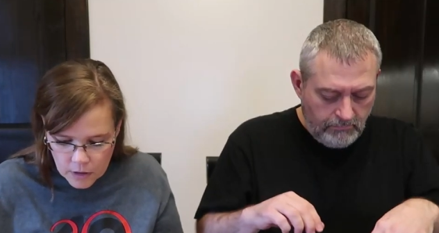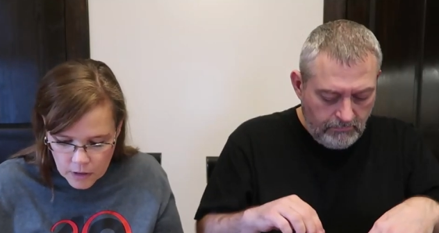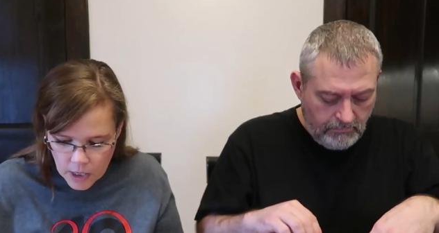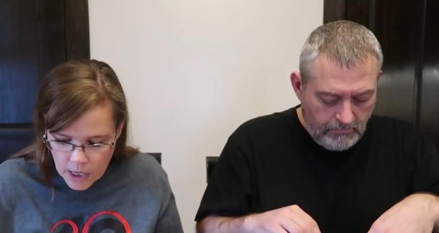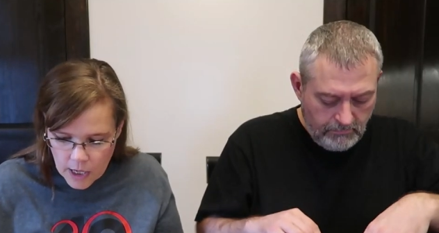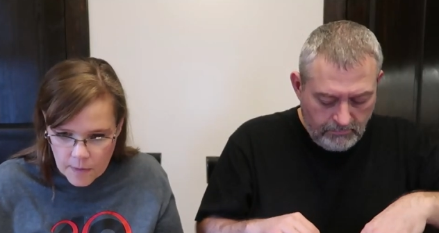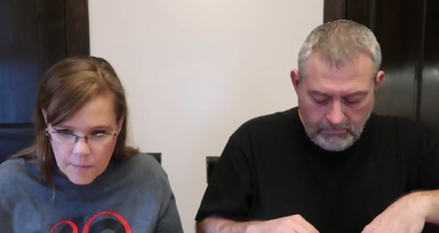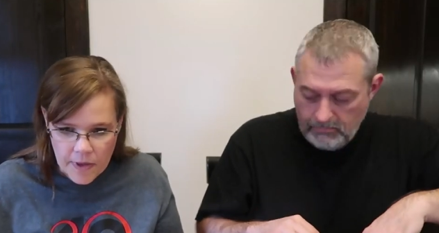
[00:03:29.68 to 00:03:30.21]

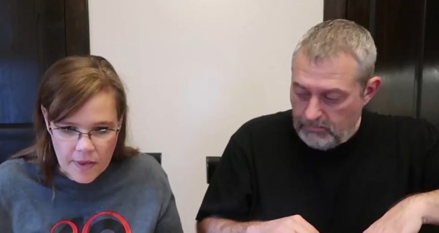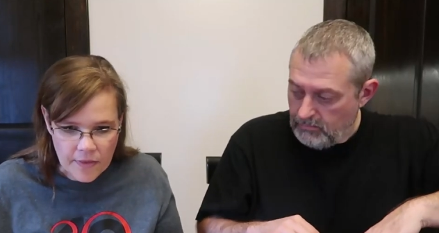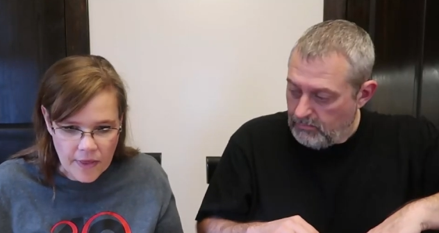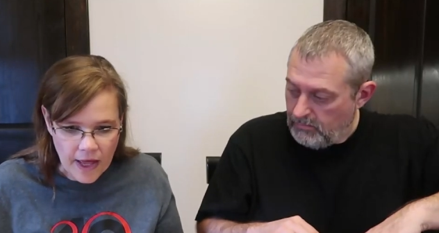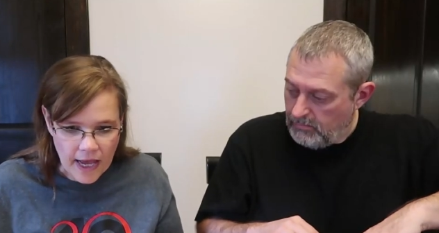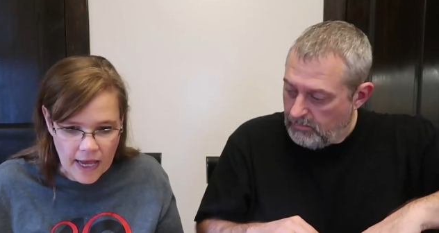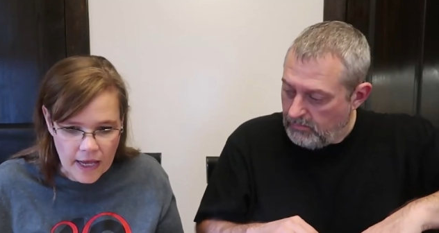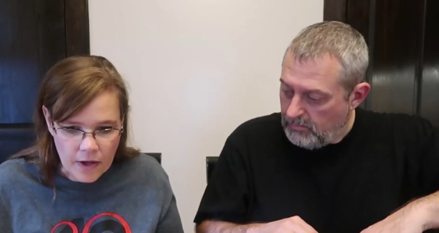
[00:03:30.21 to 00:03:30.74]
Speaker 1: Um,
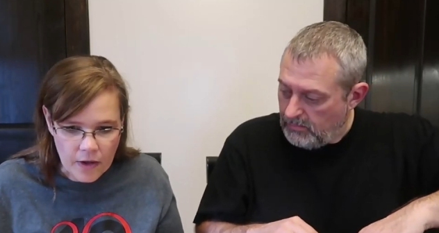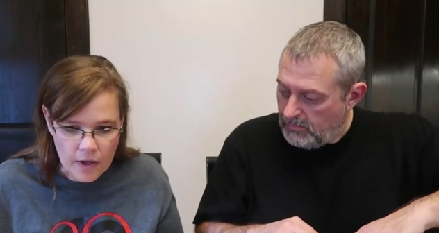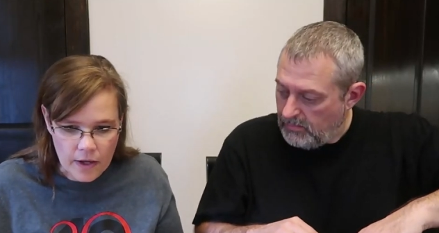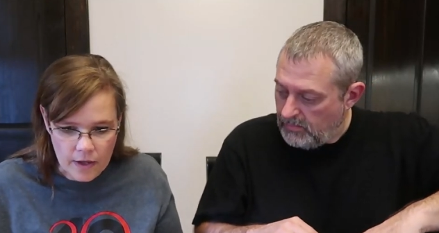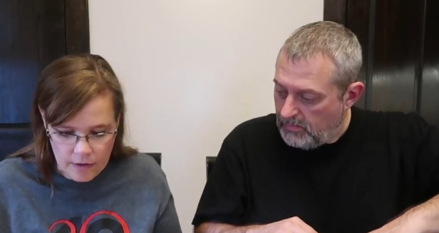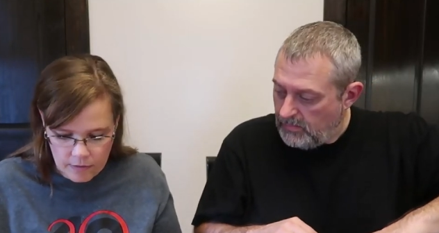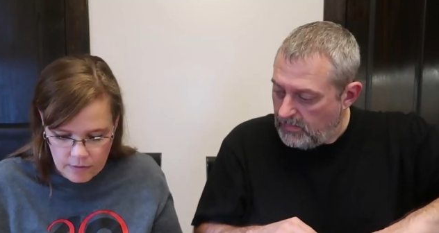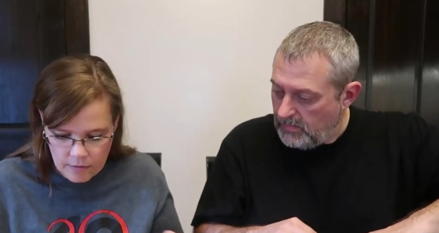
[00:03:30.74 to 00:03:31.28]

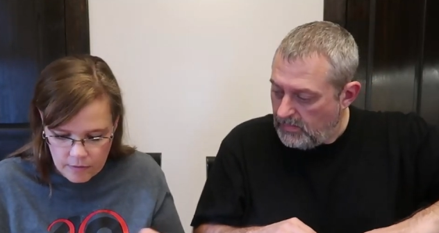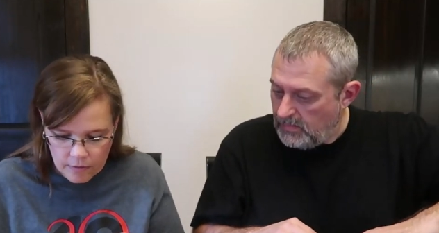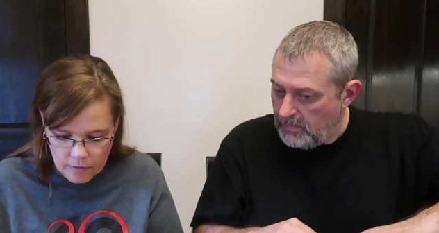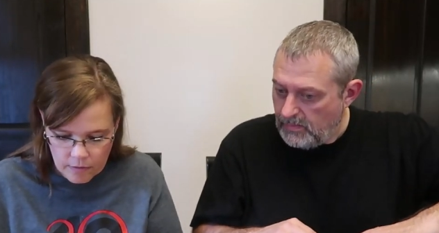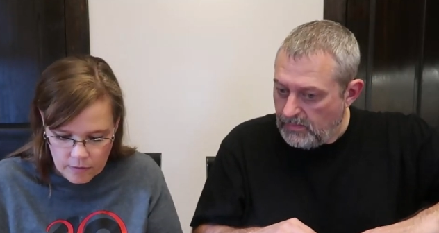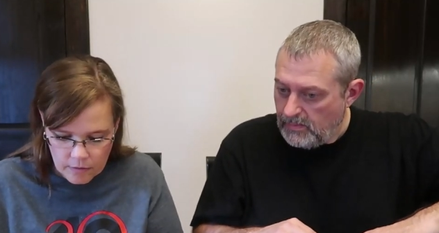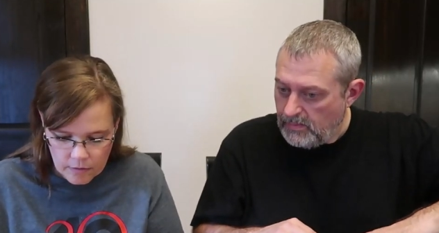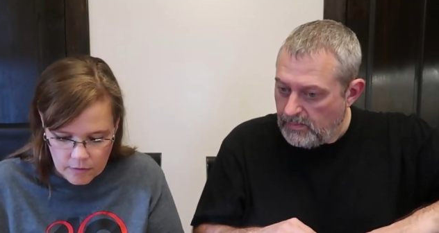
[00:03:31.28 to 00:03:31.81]
that,
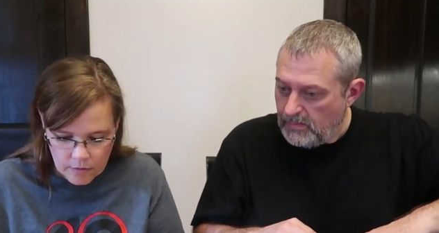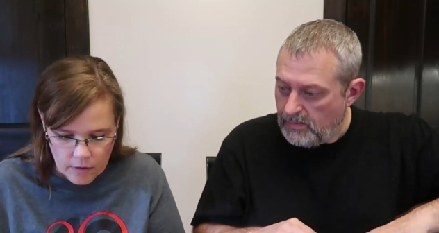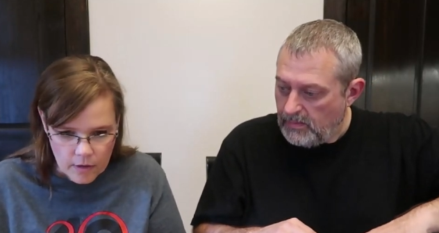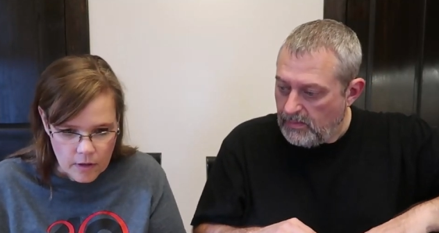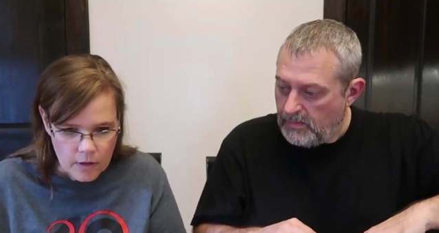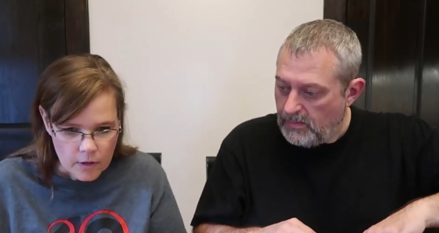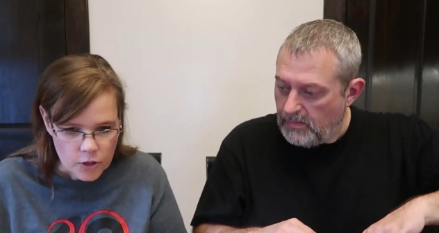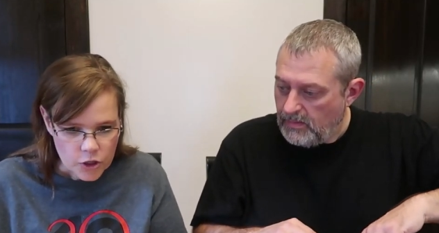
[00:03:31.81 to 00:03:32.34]

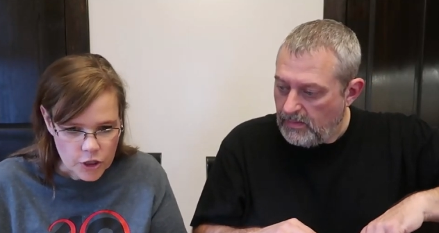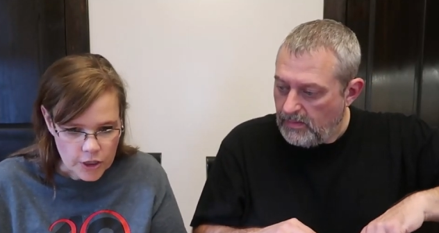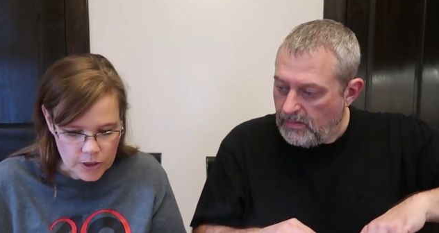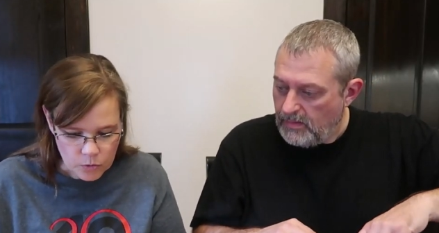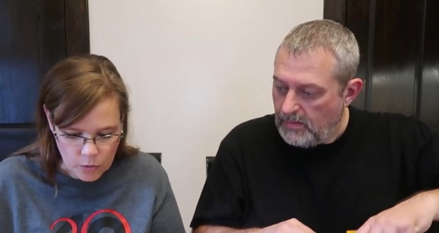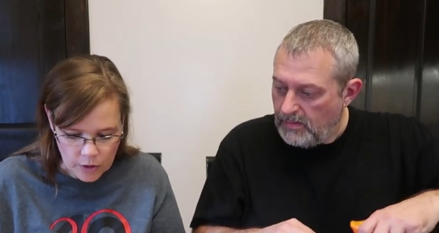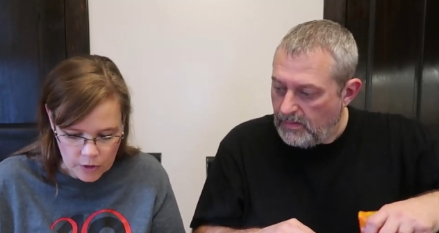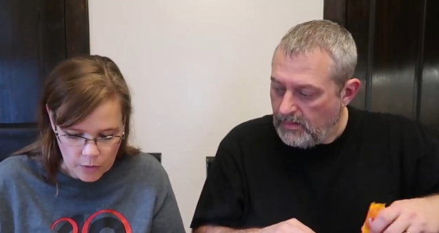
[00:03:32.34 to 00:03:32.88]

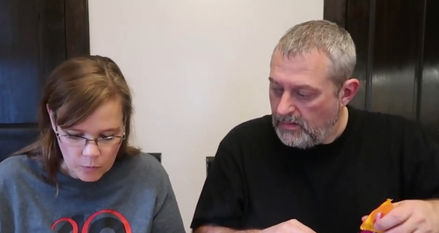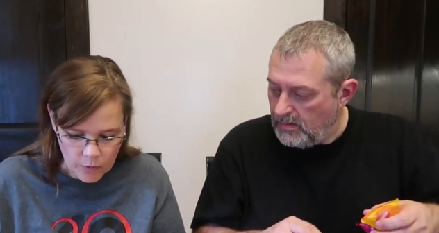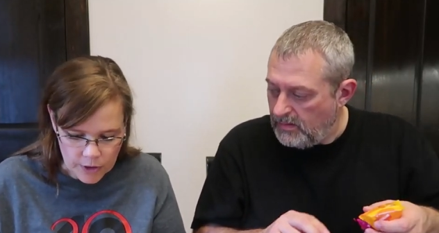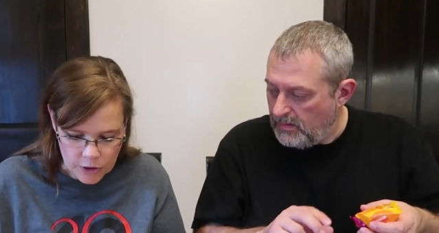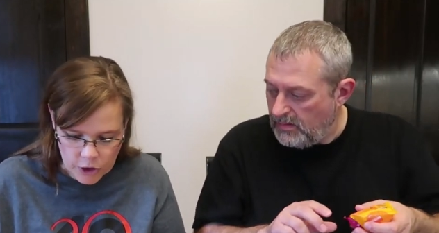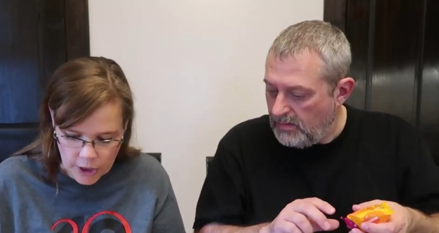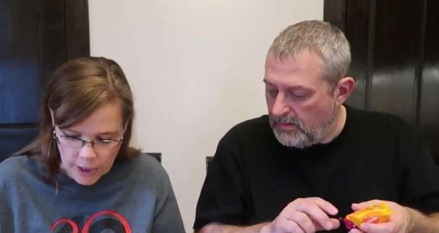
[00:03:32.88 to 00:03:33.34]
she's wearing a witch